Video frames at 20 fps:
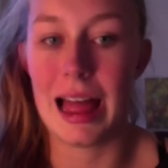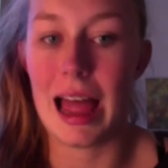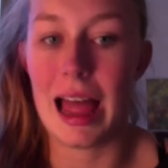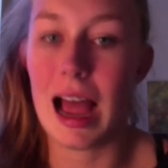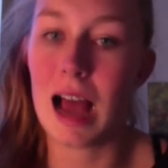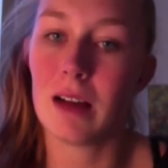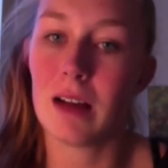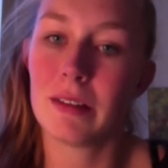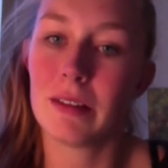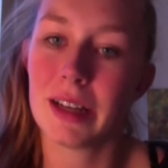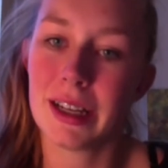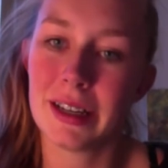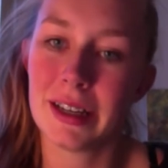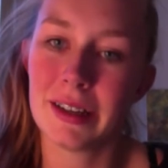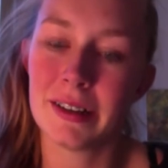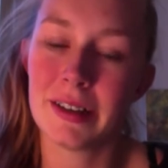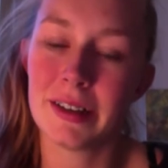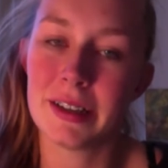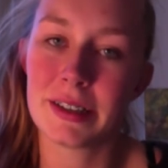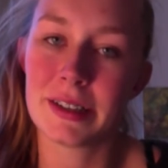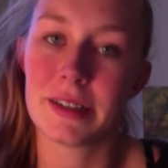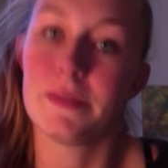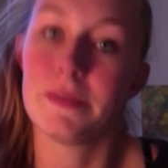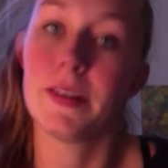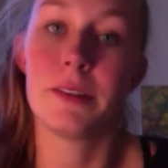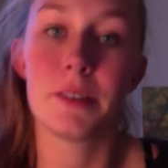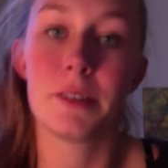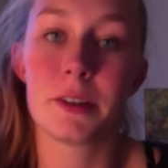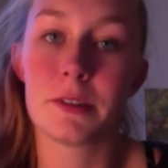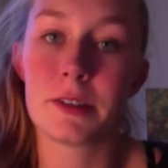Outlander is a
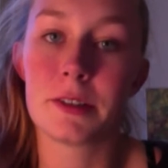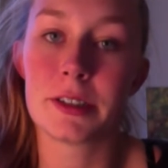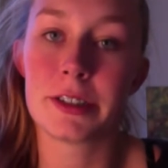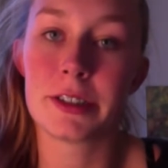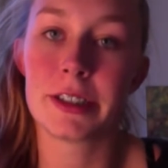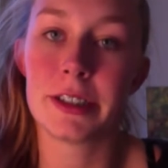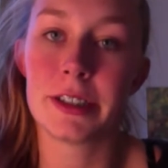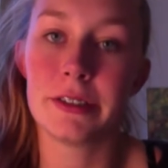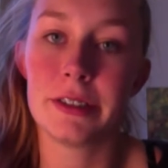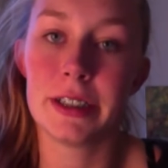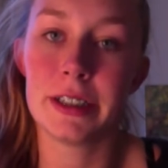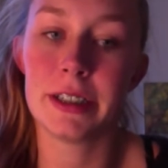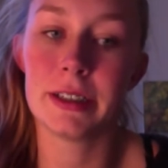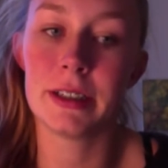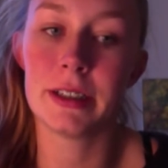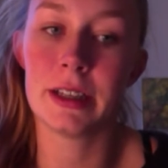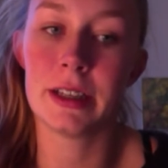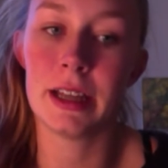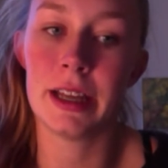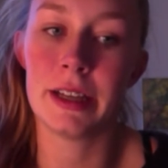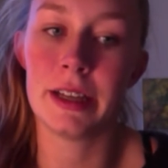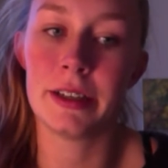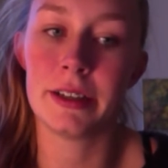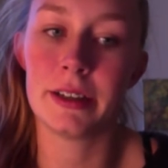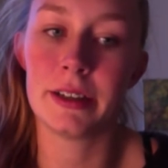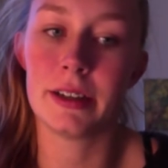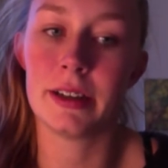very good series, and